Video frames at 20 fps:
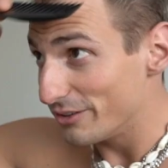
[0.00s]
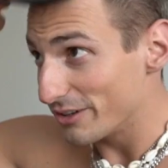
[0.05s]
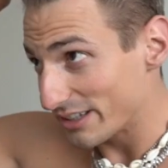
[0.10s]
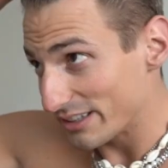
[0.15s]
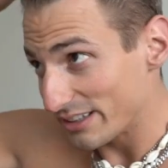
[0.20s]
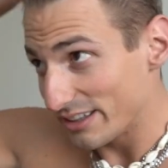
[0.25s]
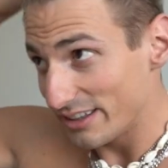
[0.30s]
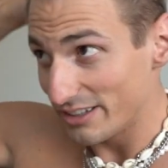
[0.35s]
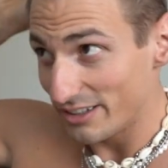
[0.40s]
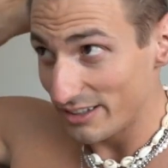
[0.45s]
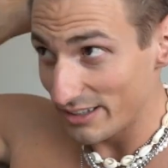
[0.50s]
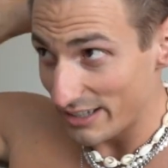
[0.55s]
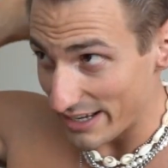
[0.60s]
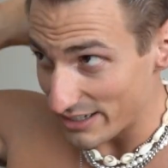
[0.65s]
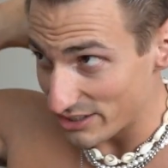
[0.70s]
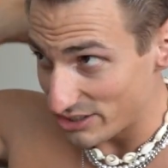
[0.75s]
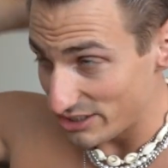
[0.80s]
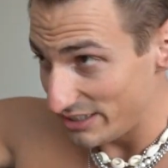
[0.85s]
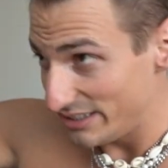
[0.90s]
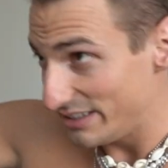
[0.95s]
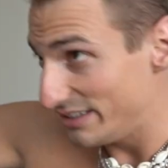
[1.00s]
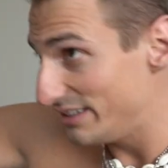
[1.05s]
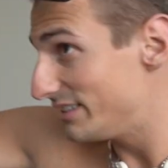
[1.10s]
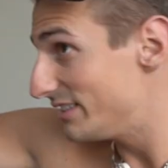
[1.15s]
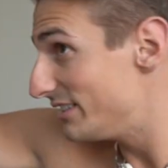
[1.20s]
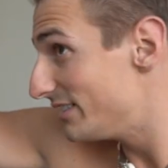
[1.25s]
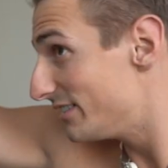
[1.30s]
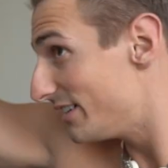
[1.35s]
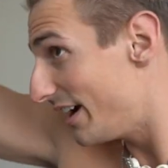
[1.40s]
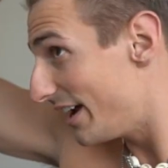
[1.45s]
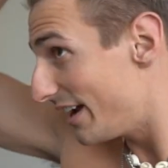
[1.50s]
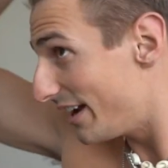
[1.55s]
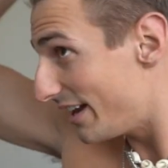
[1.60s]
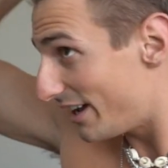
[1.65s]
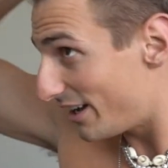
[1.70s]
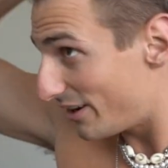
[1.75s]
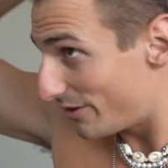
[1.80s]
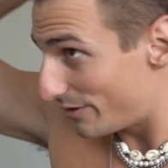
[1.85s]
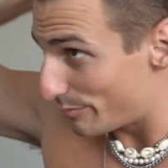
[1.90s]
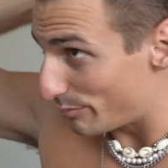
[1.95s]
Looking a little like G-Eazy right
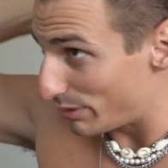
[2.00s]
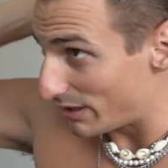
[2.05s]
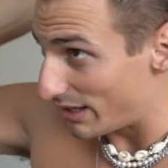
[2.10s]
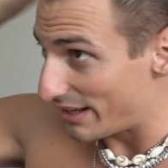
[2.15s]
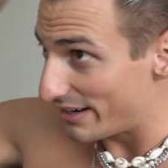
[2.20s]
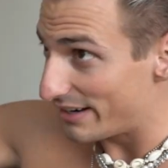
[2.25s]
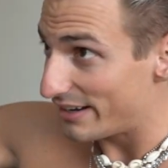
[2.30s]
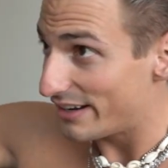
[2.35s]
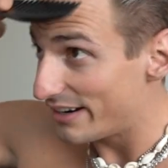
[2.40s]
now with blonde